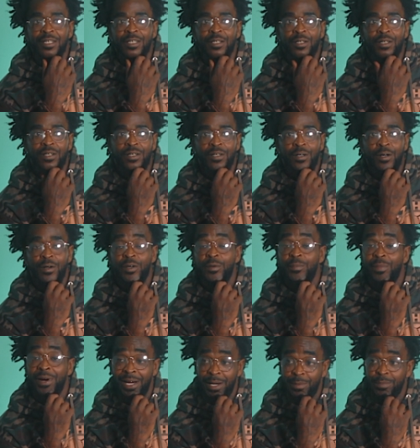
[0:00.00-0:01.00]
the, uh,
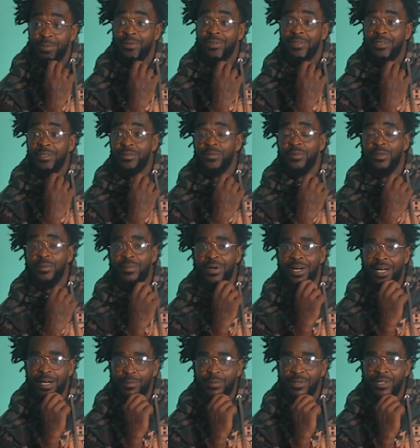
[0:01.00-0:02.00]
the Bible. comes from the
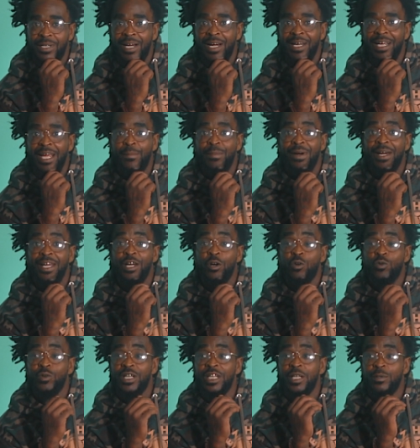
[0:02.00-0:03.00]
Bible. I got my
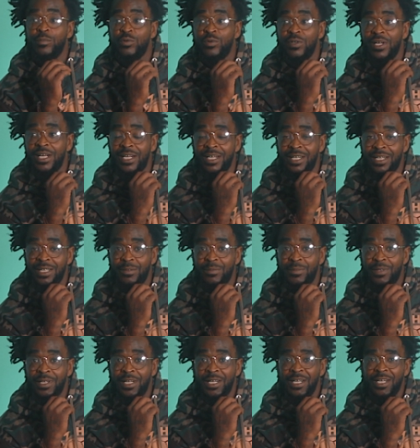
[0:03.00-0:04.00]
holy Hebrew name
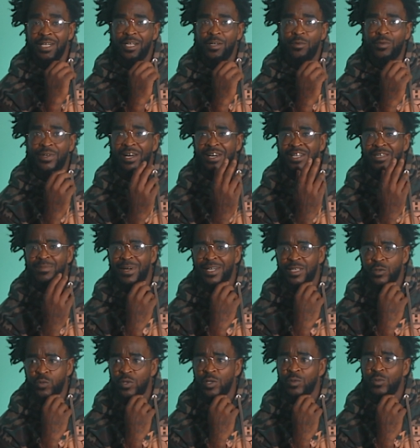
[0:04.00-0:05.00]
when I was
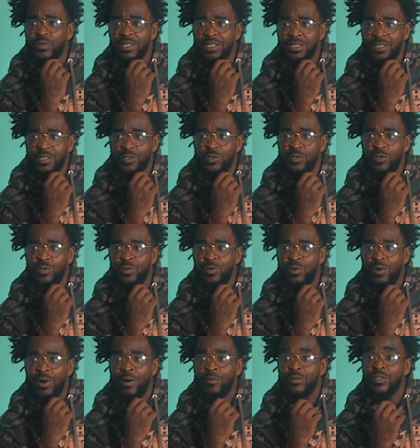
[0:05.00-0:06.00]
about 21 years old.
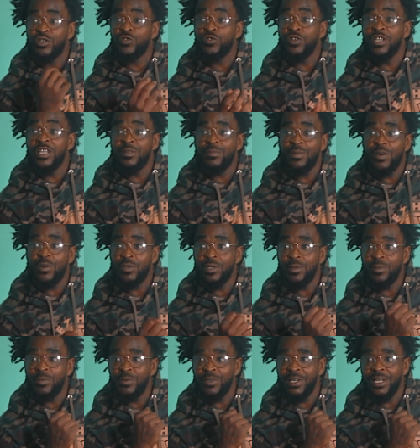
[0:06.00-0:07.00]
I retrieved my holy
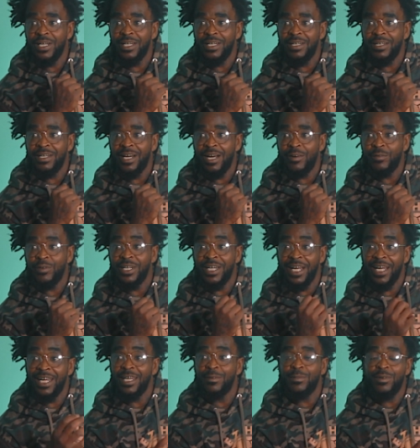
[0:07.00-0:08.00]
Hebrew name. I
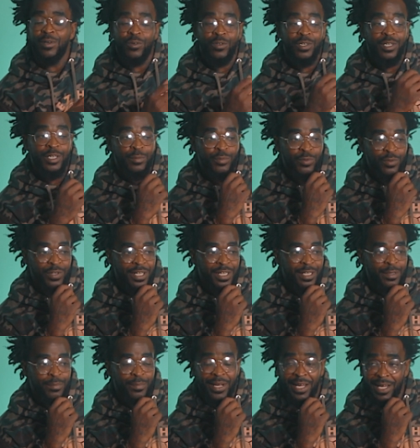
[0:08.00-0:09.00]
regained my holy Hebrew
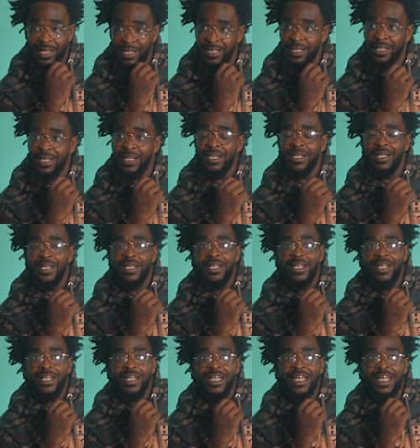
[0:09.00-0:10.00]
name back.
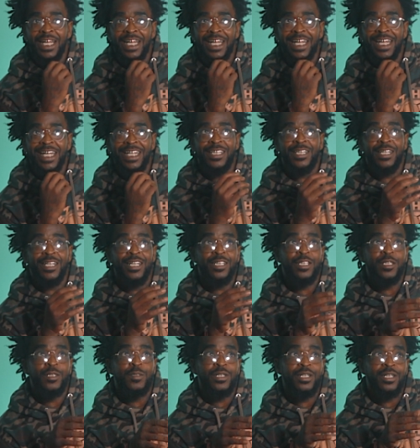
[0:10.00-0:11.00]
And it's,
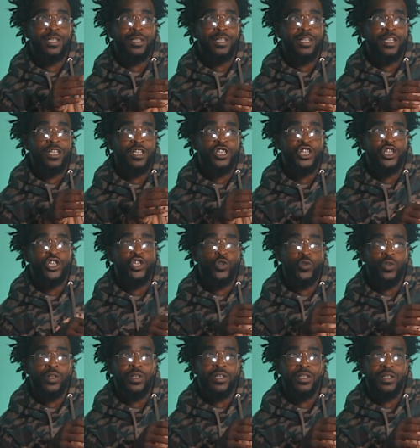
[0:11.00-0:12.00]
it's,
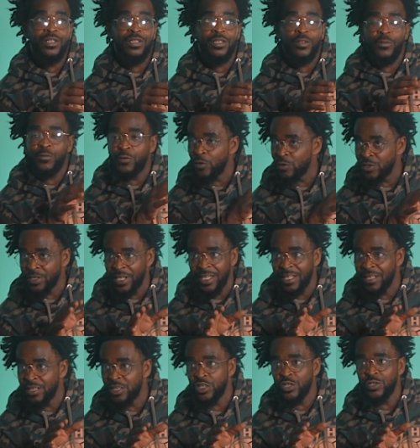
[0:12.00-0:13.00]
Ashur, the first thing
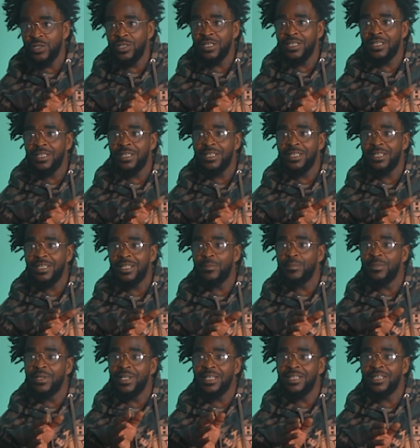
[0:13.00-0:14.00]
in Ashur,
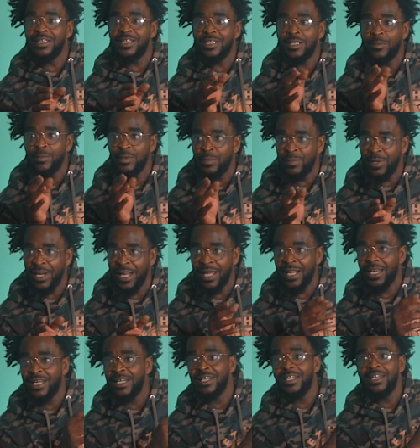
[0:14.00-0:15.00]
it means to be
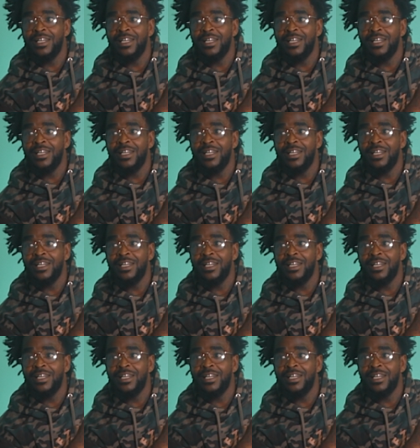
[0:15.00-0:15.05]
black.